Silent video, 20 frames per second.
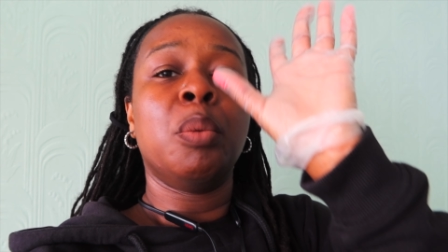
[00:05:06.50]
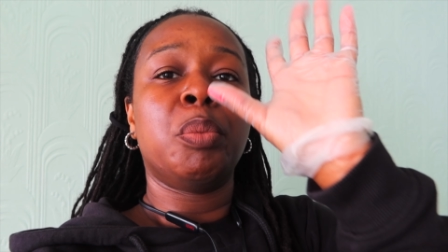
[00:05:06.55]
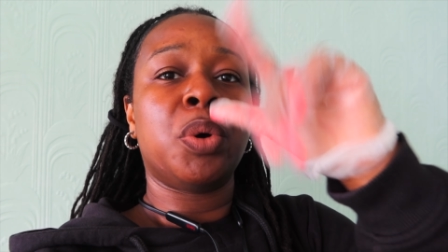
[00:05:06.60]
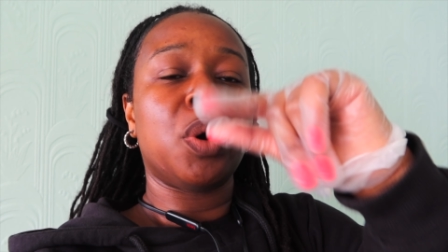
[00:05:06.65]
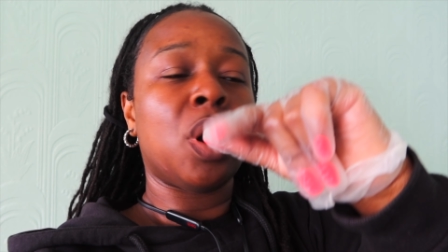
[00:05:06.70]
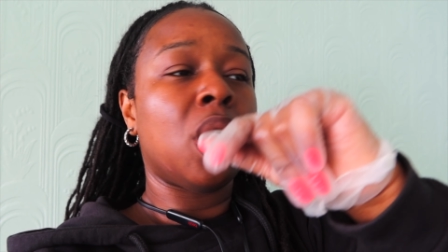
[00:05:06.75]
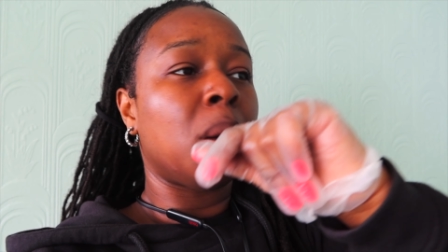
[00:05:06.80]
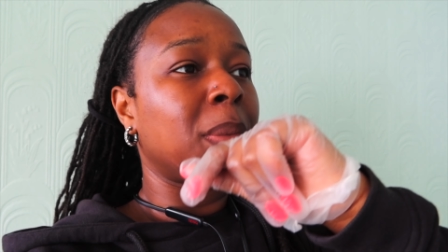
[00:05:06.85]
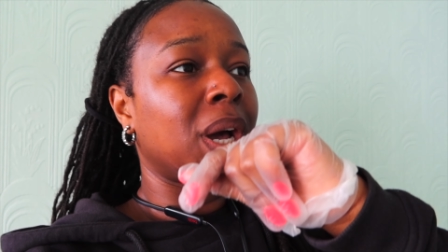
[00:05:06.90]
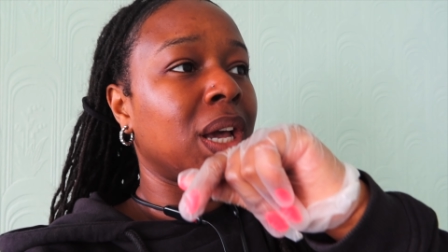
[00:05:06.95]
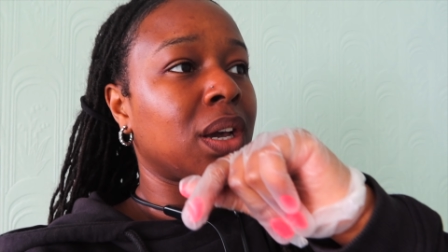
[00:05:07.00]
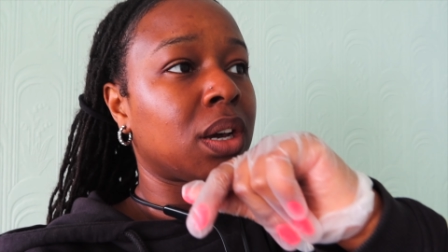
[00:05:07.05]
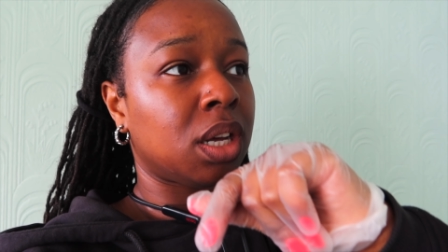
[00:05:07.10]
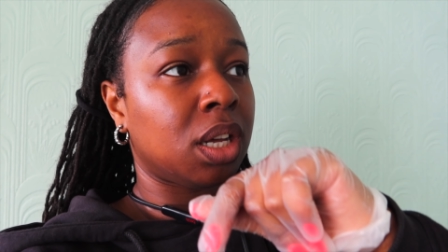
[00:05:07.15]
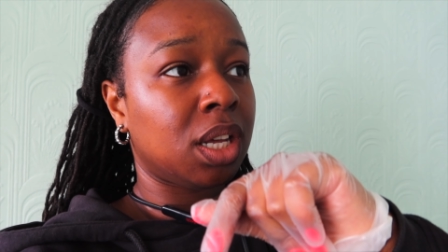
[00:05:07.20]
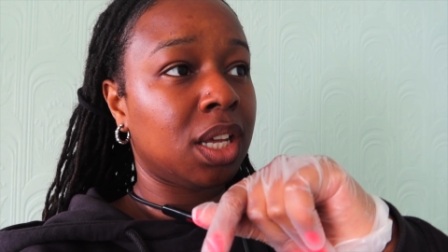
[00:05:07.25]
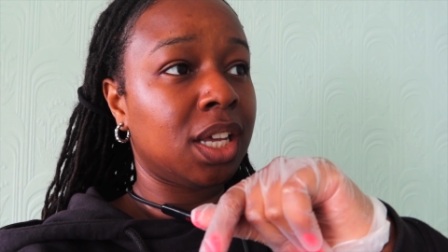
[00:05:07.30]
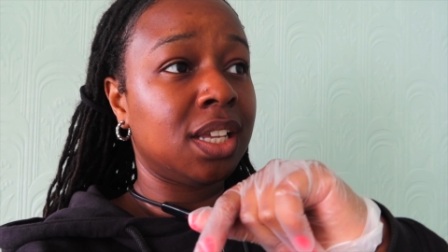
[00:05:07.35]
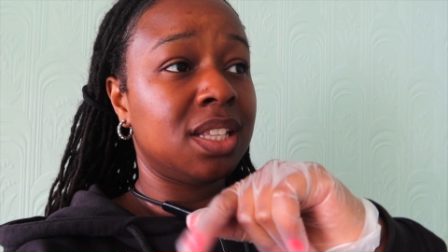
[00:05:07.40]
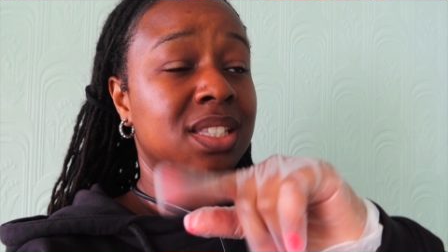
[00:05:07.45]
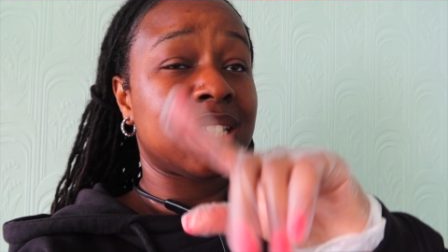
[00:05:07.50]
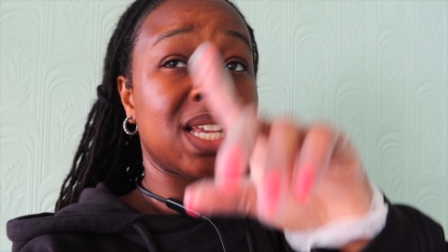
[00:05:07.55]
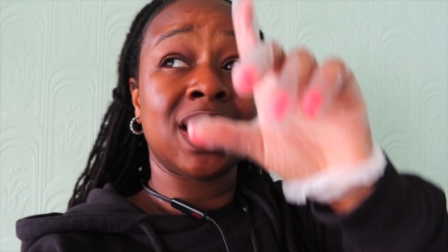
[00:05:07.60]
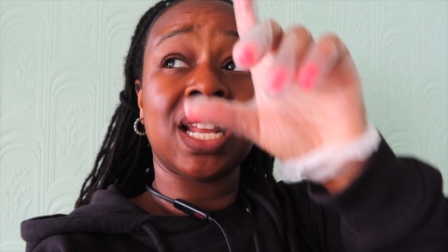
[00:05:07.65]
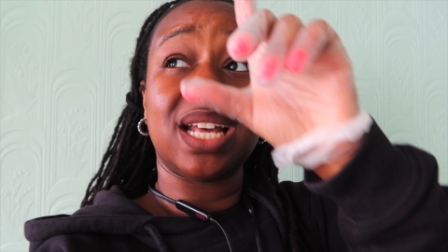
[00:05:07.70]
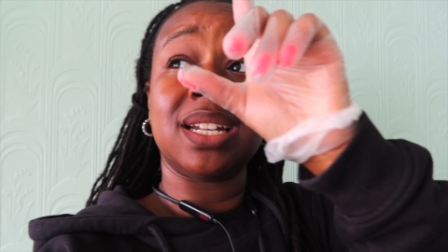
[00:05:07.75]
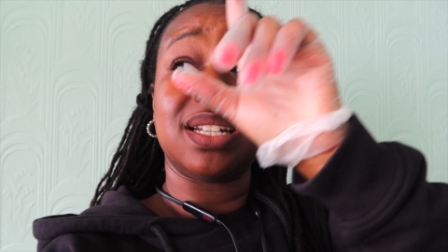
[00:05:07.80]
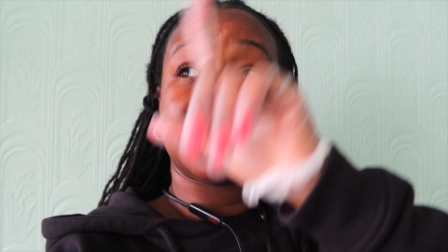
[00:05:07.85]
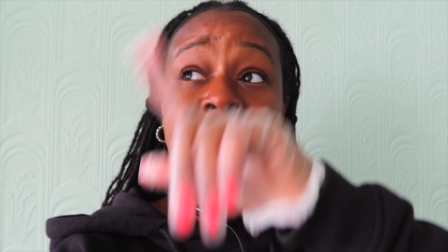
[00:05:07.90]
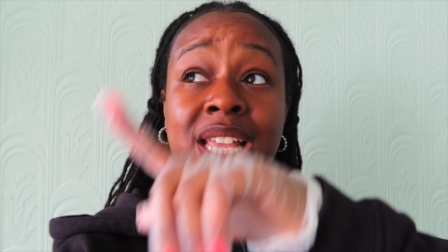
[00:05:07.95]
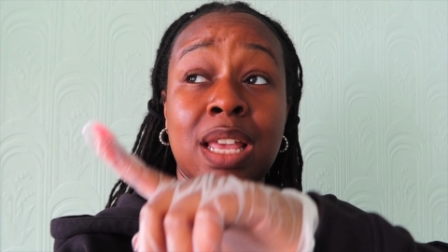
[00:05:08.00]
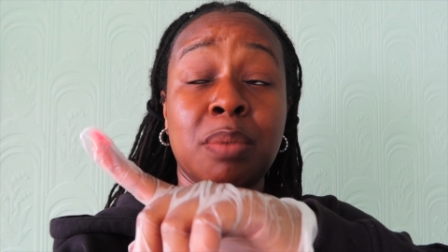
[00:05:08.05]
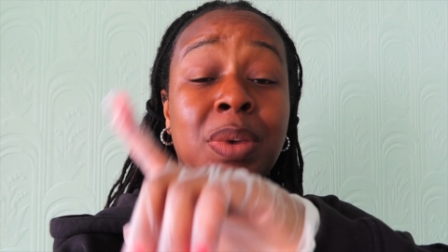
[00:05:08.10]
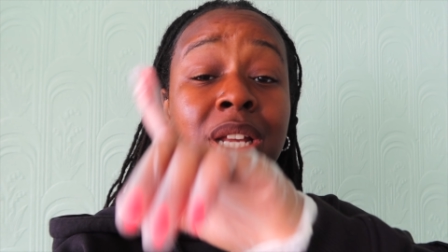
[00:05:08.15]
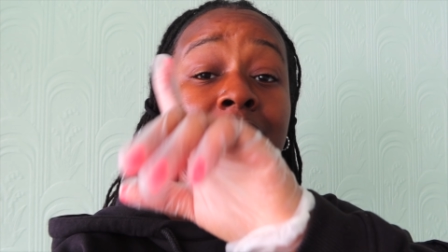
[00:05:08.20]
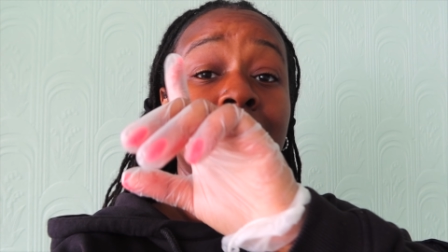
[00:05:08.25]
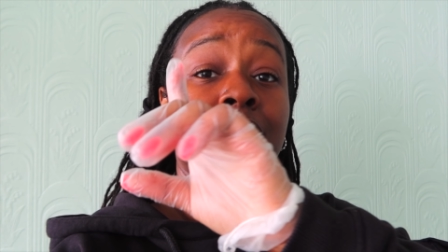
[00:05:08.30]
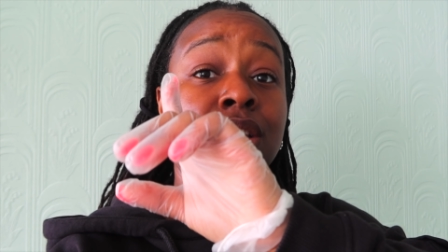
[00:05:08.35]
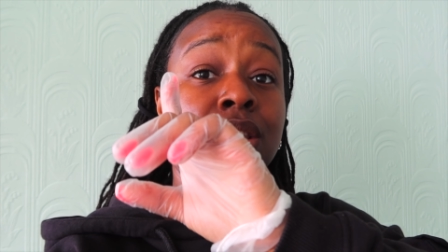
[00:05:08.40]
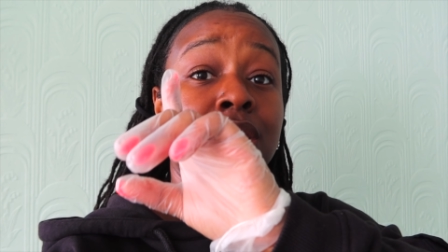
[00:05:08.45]
put up my curtains, and like the same
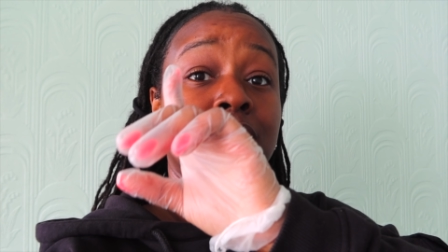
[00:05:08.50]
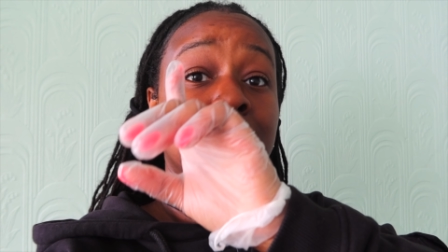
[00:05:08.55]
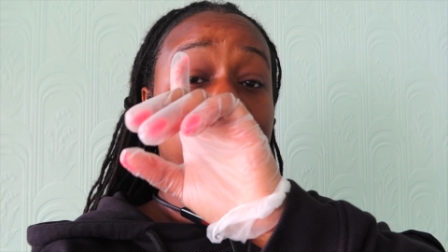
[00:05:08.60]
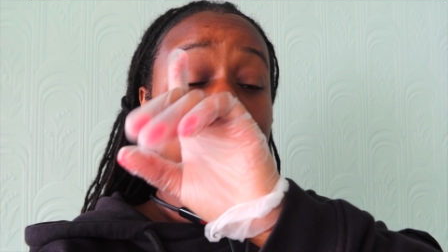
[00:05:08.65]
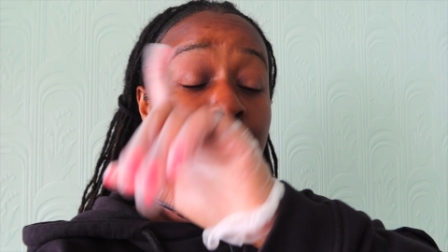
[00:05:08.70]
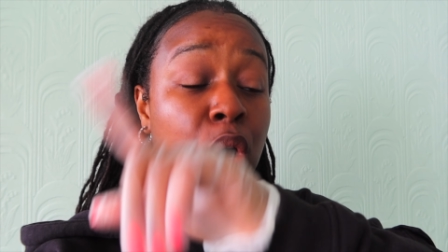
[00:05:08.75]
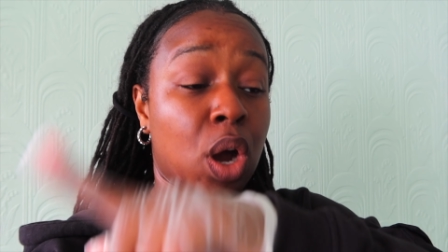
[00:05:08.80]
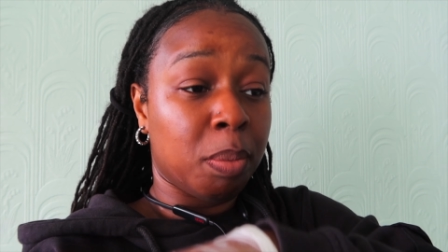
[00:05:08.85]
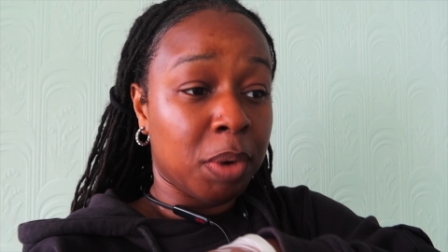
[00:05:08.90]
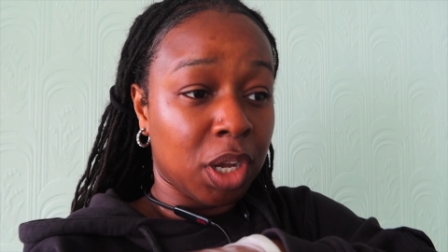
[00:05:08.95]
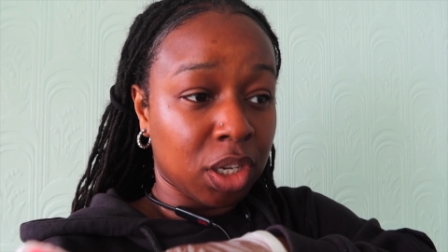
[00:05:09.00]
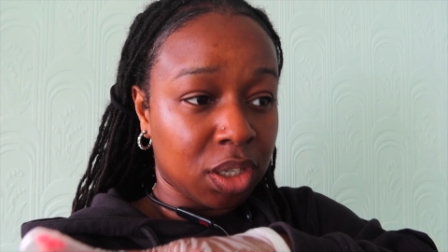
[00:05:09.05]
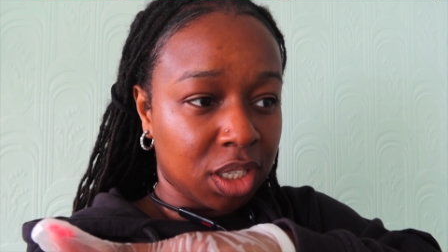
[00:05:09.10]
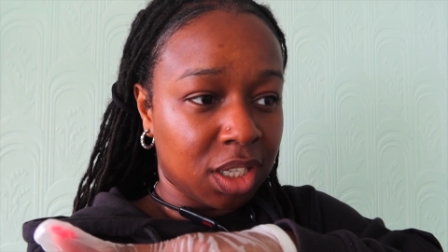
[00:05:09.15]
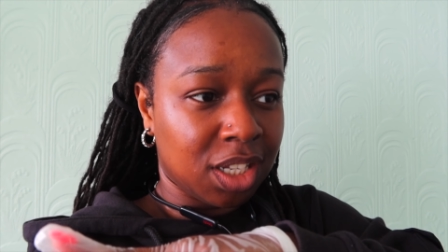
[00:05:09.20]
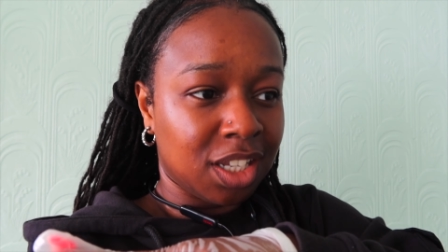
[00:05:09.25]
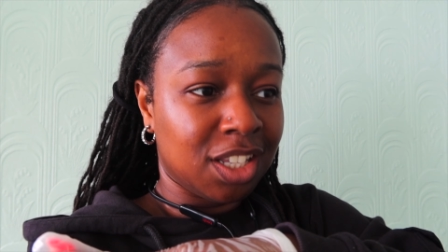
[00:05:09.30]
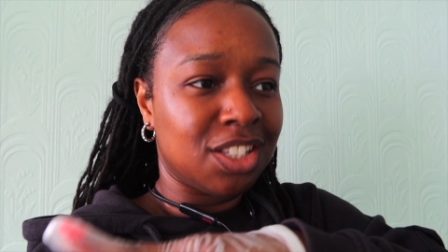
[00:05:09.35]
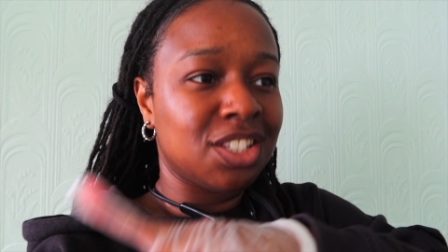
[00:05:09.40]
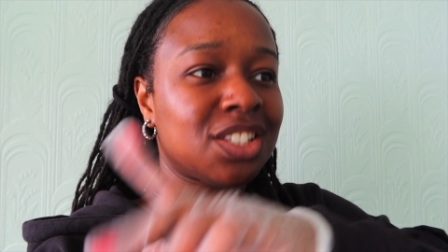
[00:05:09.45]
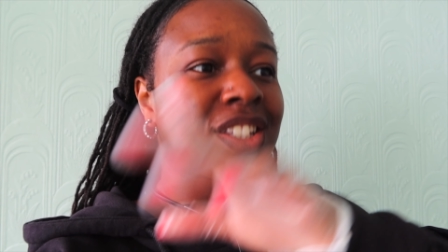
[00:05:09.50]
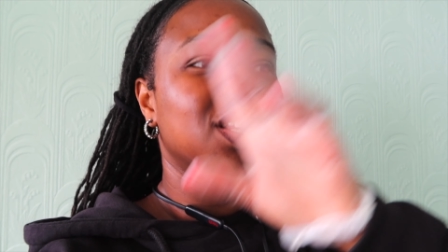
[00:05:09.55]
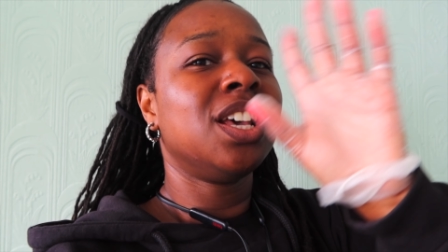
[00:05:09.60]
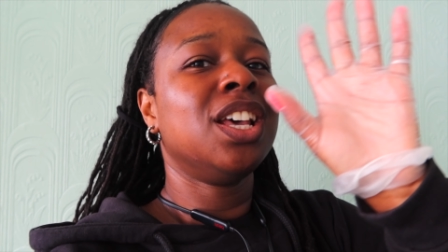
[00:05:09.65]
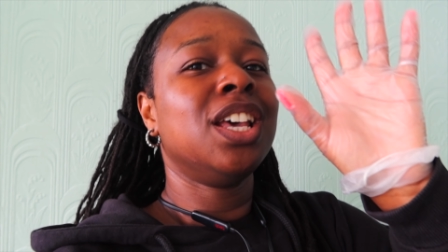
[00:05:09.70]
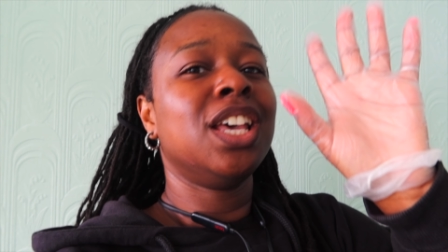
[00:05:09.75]
man that put up my curtains